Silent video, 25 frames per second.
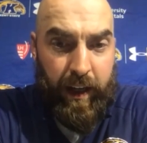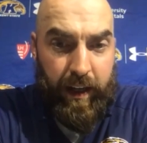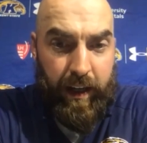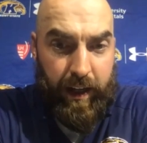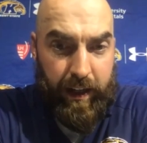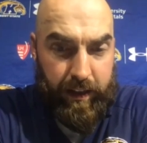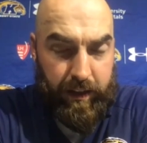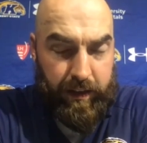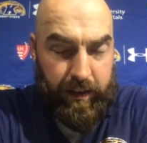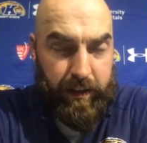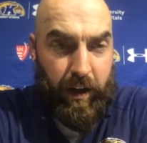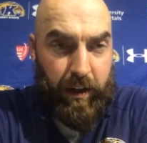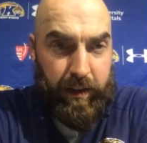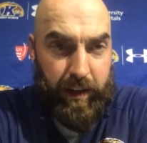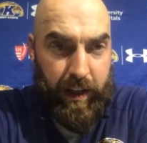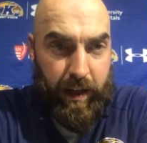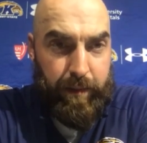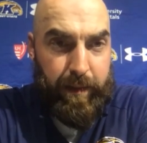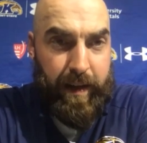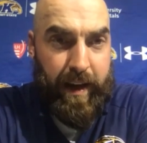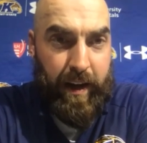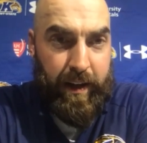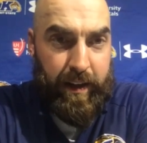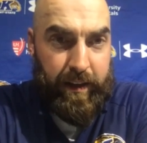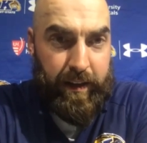and to start
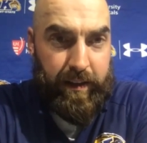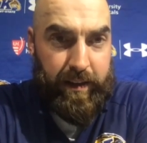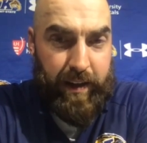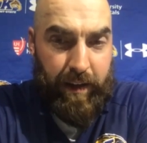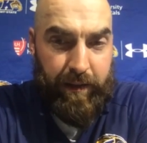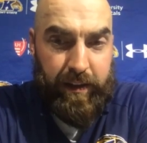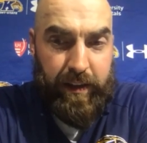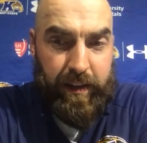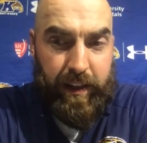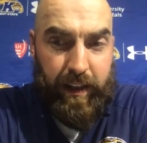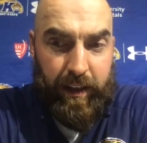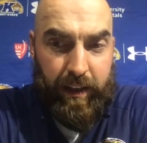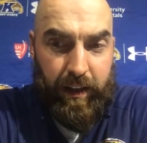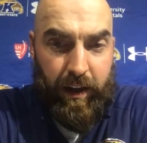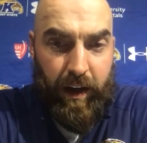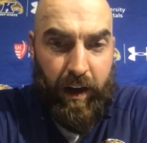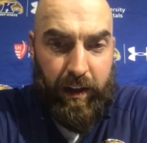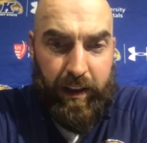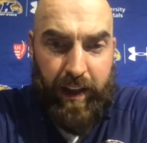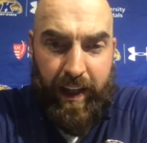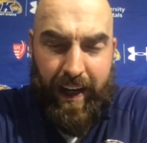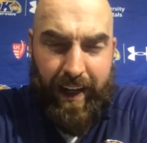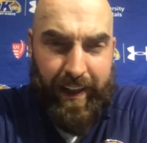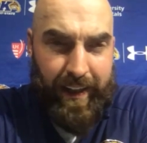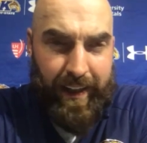them down at the
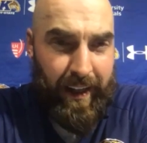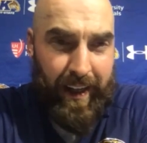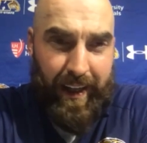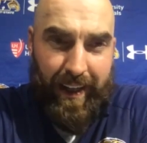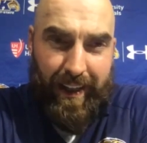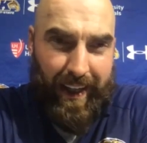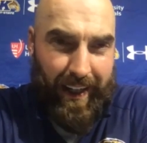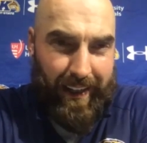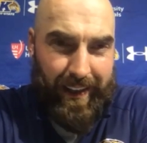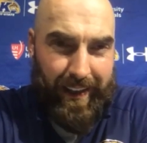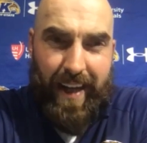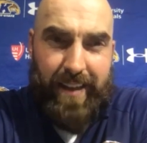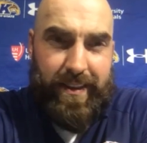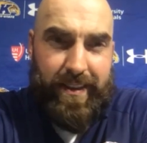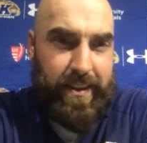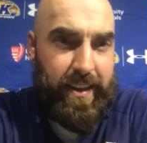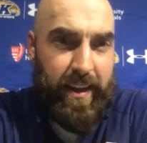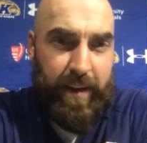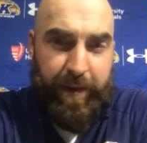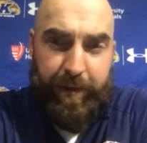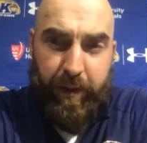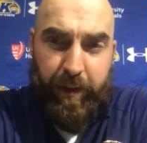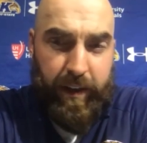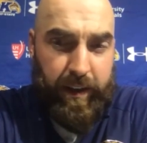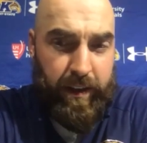17-yard line, like, that's
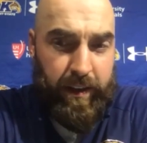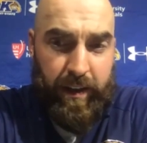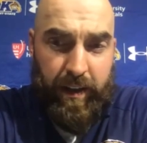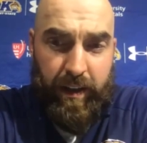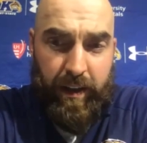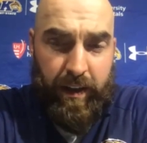different.